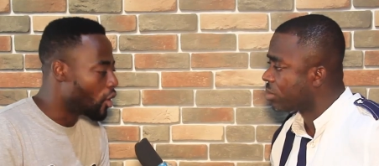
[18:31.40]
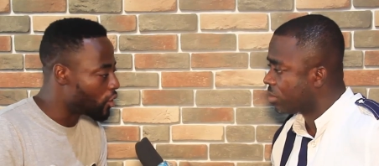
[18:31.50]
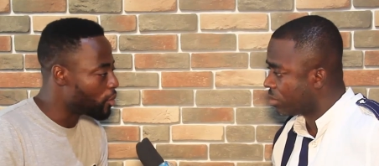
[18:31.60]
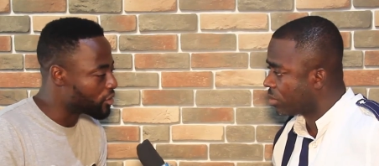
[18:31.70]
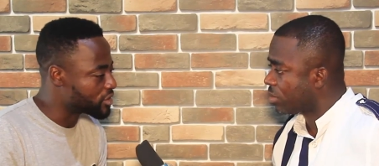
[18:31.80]

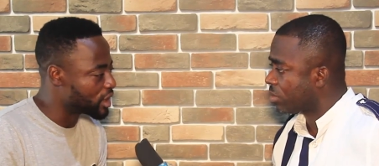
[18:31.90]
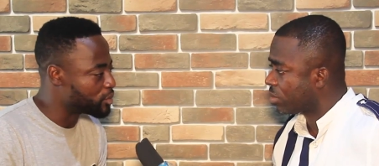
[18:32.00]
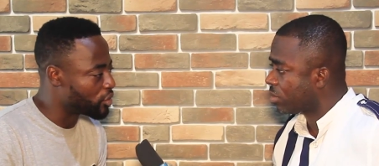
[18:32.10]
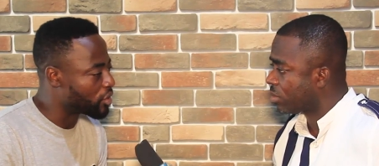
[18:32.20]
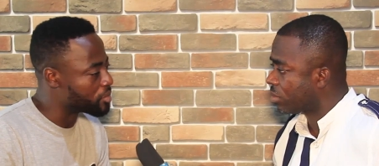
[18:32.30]
Speaker 1: or more of such
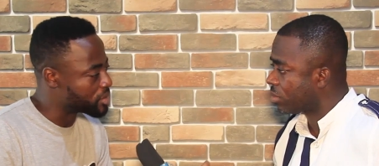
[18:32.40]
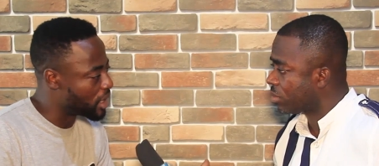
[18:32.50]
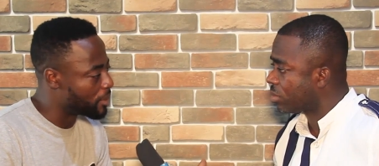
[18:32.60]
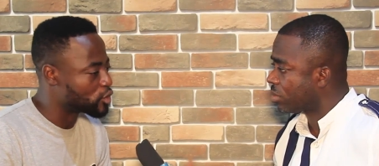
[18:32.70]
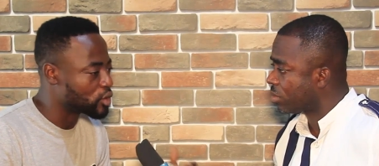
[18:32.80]
programs
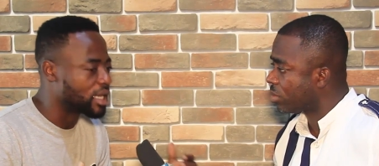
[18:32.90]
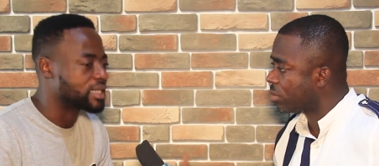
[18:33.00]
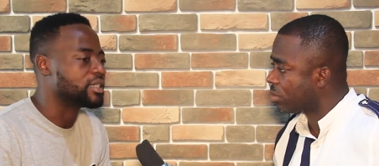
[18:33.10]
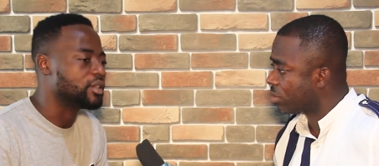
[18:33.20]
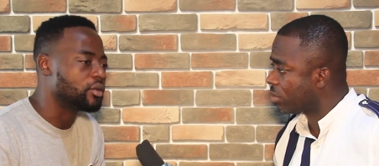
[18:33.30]
come so
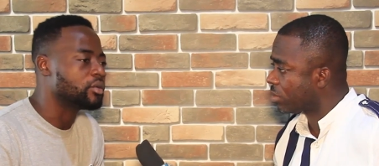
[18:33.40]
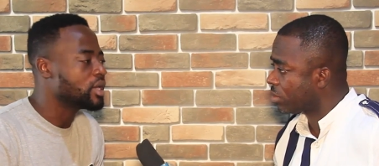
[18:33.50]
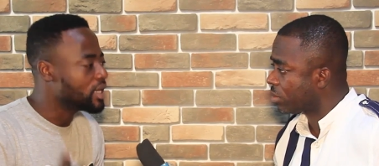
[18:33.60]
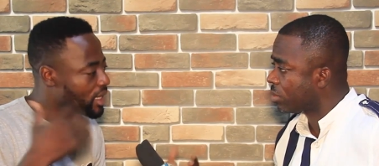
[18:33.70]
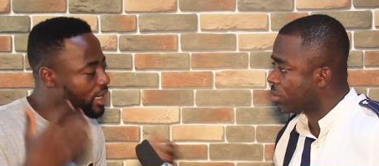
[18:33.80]
that you know
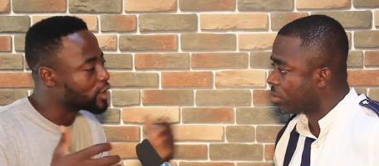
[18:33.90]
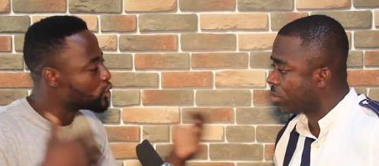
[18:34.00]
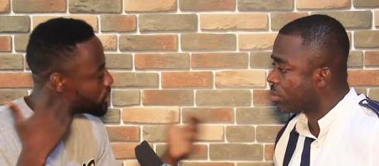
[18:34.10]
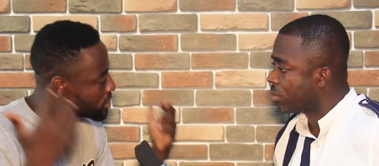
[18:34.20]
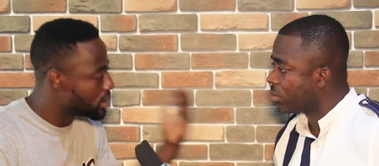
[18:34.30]
they get
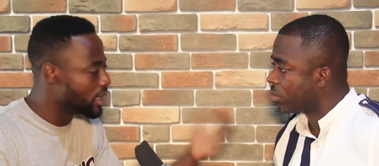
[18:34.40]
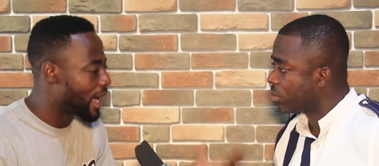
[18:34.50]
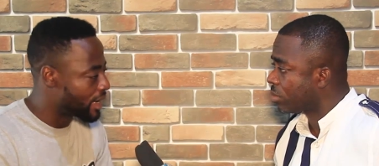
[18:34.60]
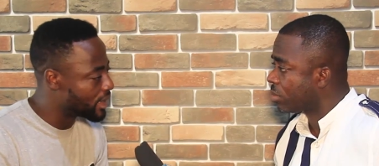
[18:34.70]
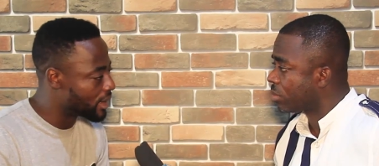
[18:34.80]
to see the
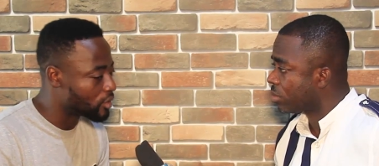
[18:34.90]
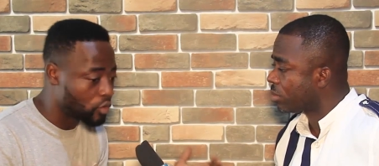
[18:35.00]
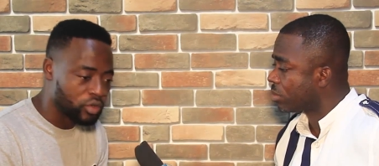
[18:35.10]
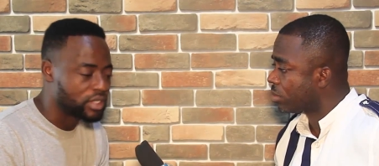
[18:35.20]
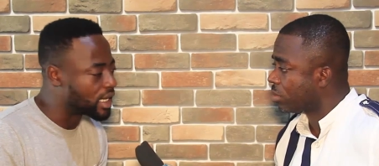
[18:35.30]
other
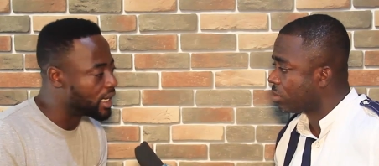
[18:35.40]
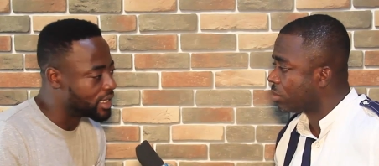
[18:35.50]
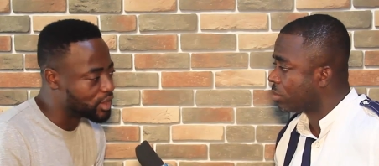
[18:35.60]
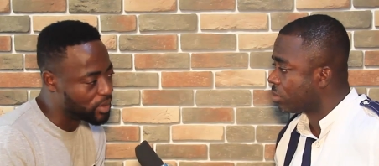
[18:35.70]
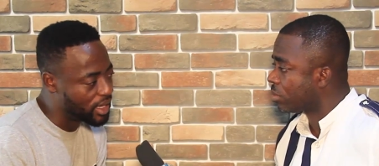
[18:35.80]
good
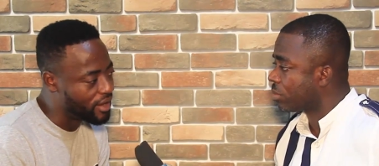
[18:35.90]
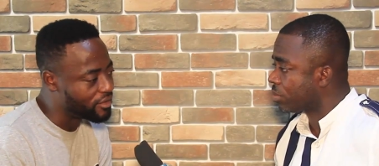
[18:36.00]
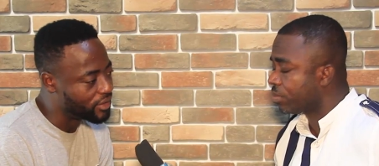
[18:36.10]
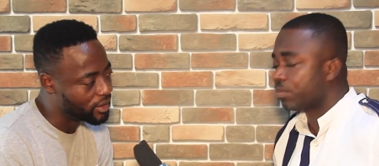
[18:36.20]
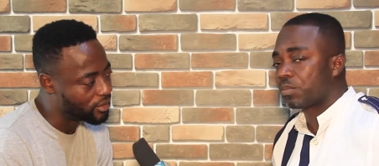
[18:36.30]
talent we have
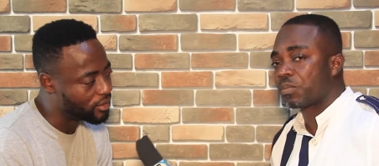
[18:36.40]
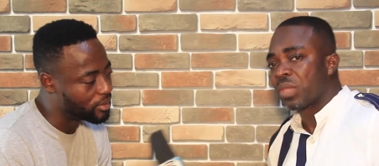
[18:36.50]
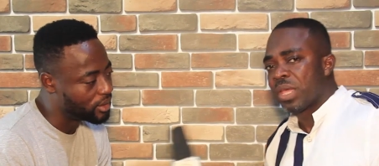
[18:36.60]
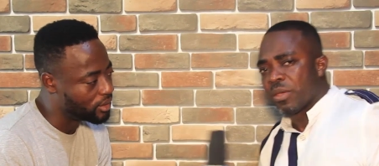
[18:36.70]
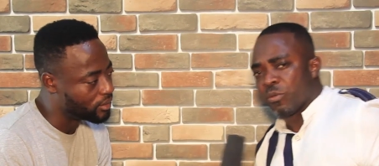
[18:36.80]
in mm.
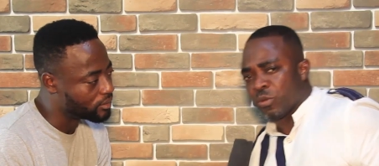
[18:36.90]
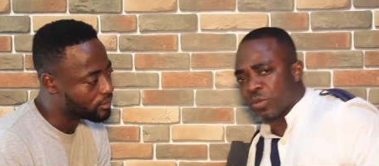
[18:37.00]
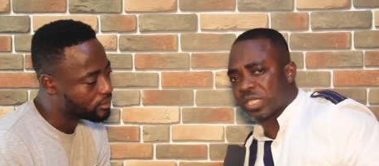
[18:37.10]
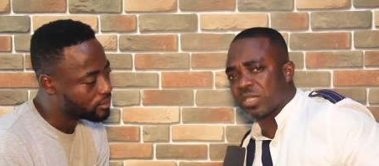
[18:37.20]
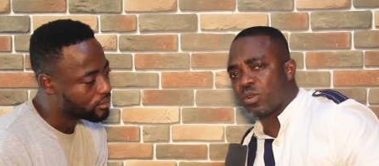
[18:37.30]
common.
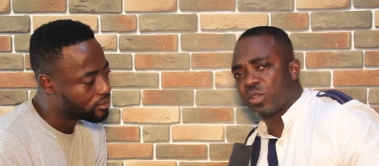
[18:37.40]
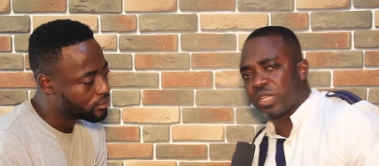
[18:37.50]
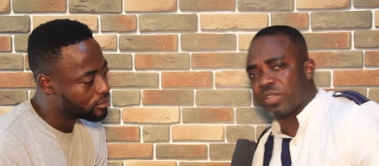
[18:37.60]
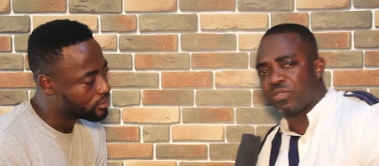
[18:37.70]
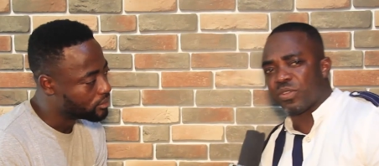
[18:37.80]
Speaker 2: We're still going to
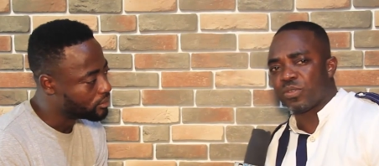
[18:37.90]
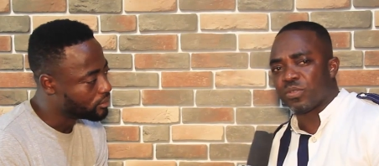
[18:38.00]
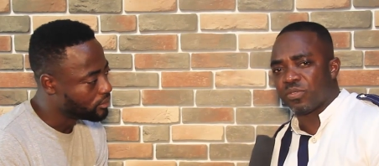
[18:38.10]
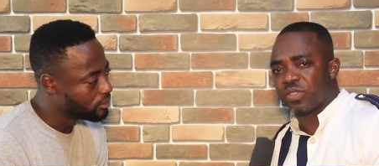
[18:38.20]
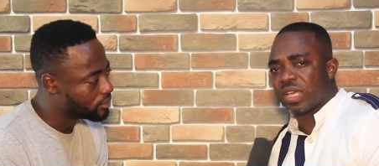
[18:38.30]
give
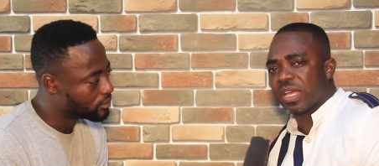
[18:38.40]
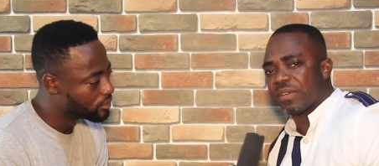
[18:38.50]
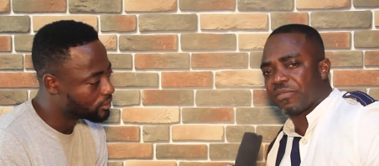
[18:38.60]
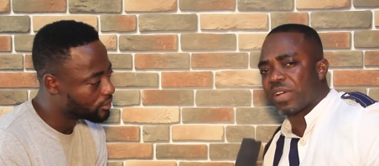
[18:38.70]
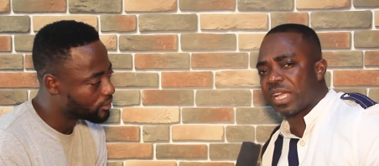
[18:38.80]
you
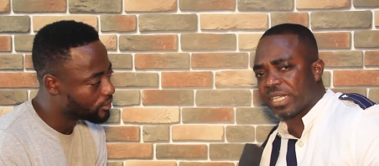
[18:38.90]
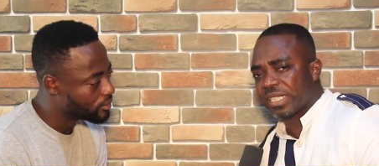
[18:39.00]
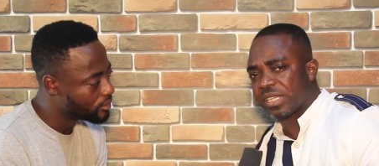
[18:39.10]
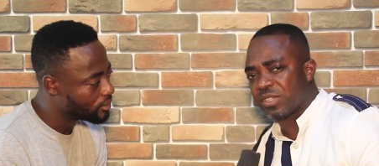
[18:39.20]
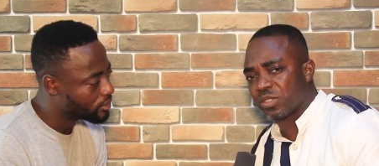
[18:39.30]
the fine
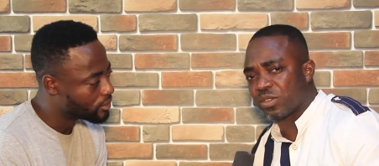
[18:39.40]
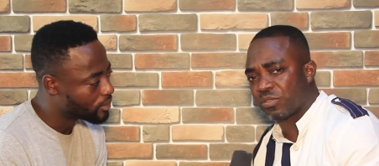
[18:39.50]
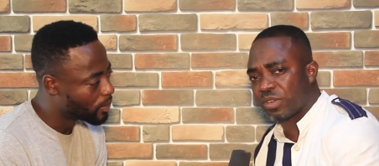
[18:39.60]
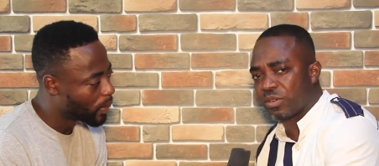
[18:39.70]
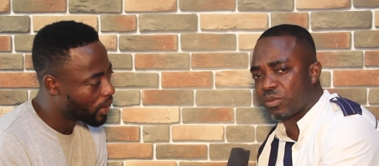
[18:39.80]
details
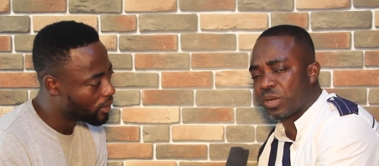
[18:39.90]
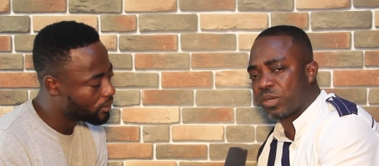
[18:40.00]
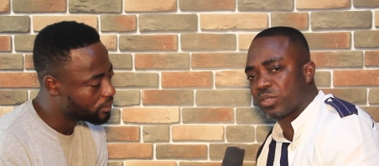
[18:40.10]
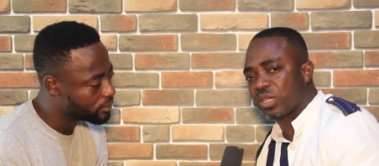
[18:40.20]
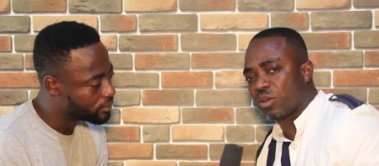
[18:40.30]
of uh,
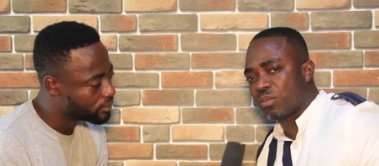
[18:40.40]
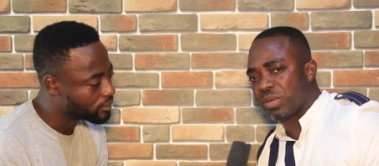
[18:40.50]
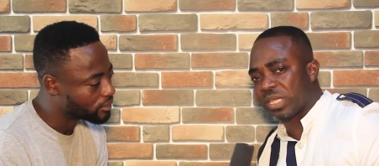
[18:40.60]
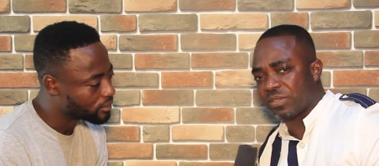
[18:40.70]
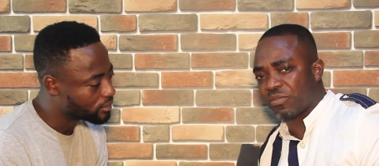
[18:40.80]
Romanus
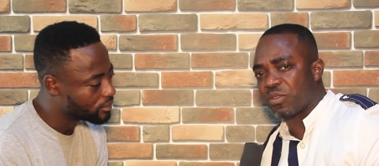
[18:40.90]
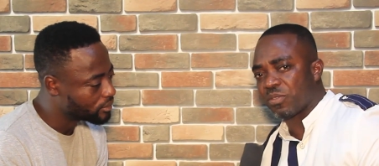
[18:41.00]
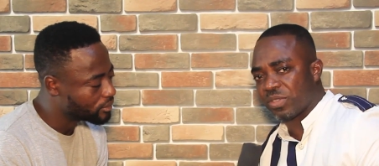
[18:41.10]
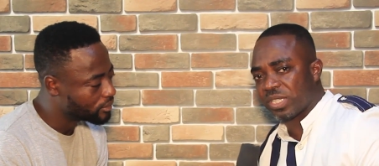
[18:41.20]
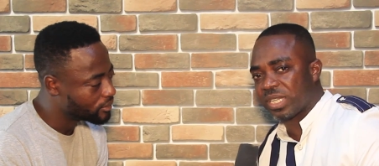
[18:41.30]
Incomplete for
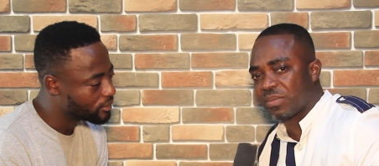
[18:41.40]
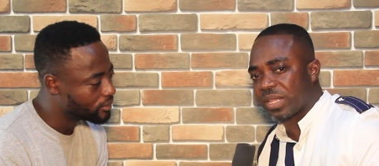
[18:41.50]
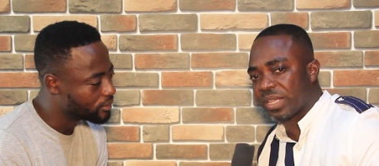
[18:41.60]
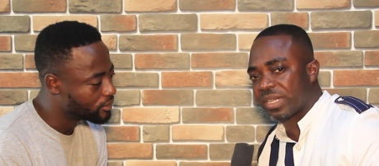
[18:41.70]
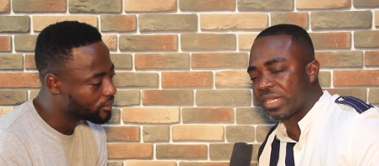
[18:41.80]
this year,
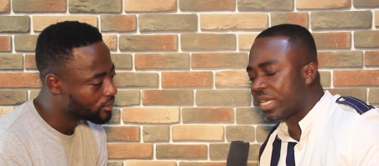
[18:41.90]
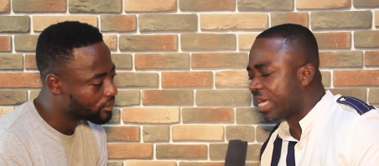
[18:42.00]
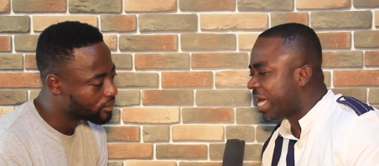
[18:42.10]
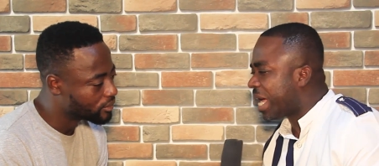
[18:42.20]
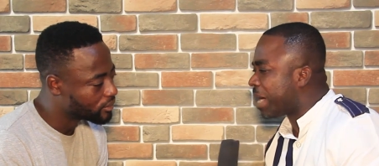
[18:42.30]
but then
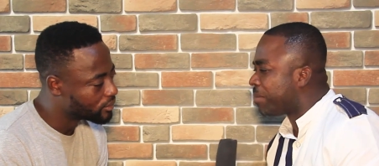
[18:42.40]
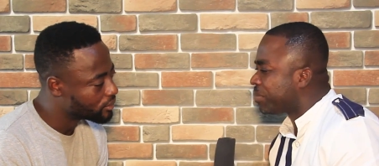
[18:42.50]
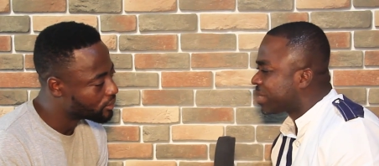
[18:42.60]
um,